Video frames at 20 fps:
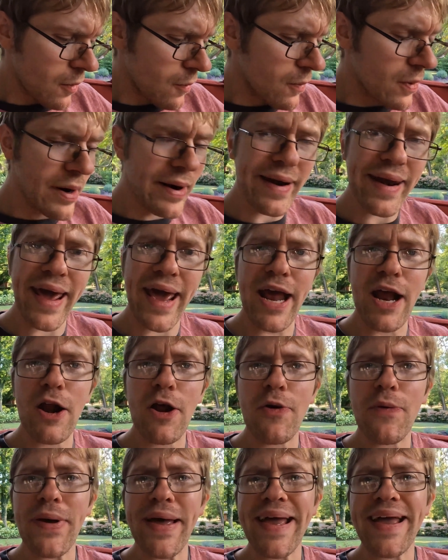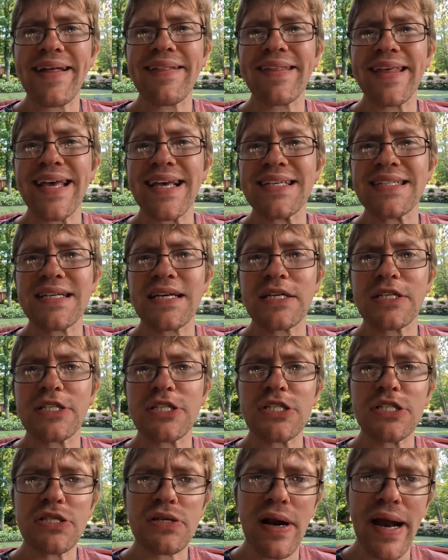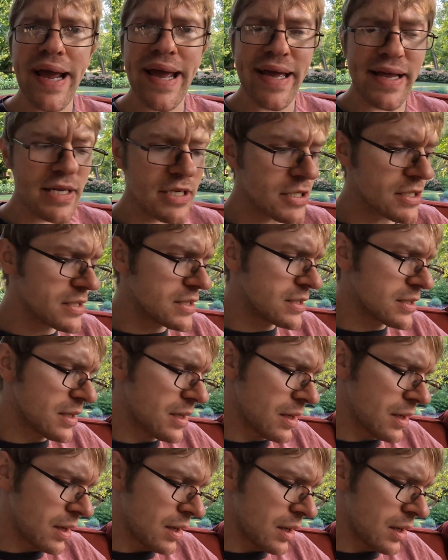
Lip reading: We're narrowing these constraints